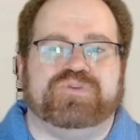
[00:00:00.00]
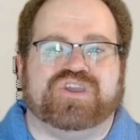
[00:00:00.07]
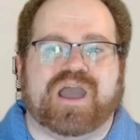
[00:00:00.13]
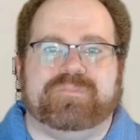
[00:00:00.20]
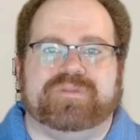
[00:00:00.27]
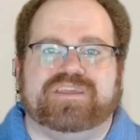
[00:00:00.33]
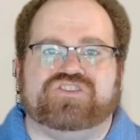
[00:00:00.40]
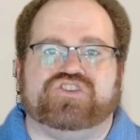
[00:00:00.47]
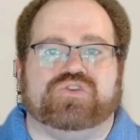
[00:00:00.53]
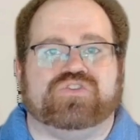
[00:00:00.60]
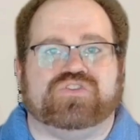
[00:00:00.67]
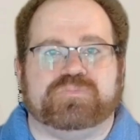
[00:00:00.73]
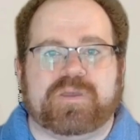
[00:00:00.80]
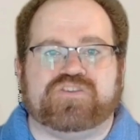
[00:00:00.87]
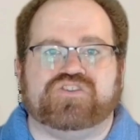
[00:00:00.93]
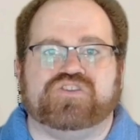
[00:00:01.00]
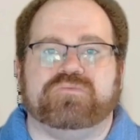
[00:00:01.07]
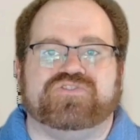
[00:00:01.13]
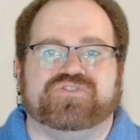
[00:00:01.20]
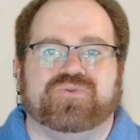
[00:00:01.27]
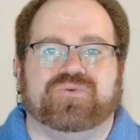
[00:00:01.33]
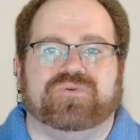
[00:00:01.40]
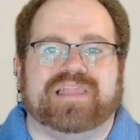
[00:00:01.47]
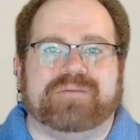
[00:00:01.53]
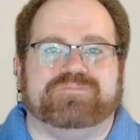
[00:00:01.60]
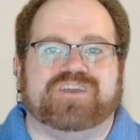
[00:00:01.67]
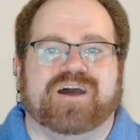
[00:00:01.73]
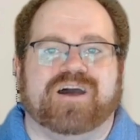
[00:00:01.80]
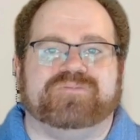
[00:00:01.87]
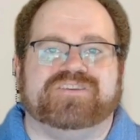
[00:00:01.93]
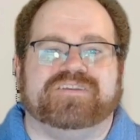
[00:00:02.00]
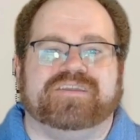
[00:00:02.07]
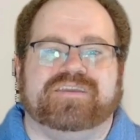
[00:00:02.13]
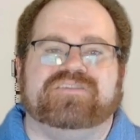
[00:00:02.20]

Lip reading: common issue, especially with school laptops.